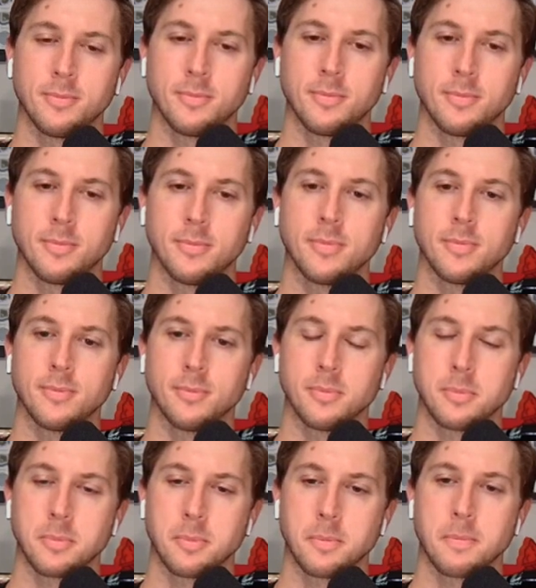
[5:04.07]

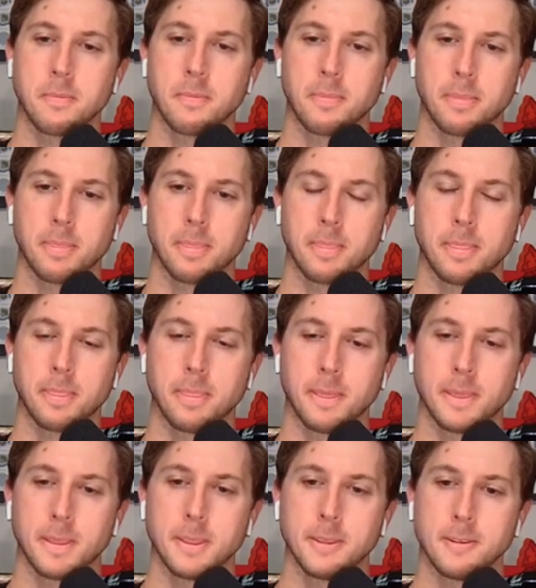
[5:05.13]

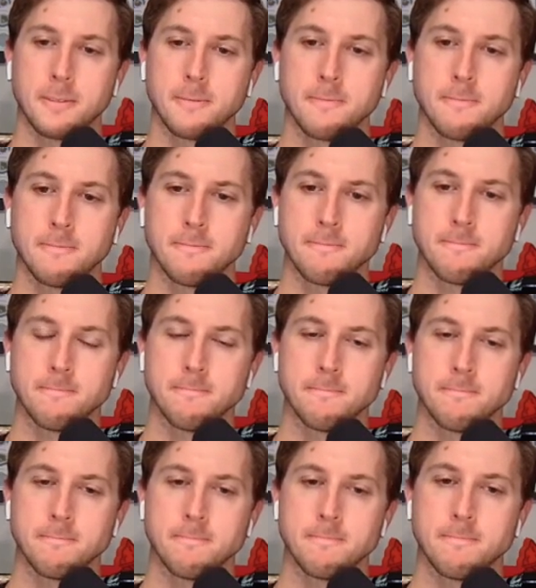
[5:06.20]

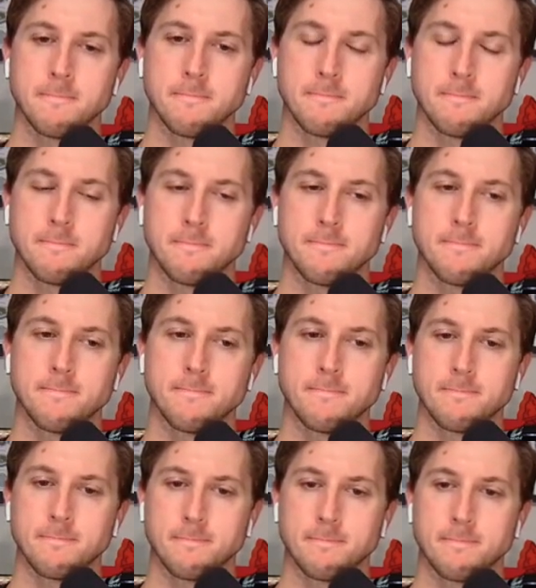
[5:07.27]

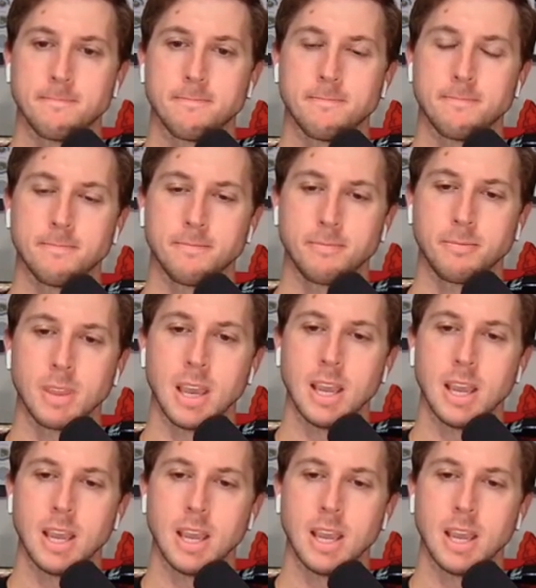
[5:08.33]
[no speech]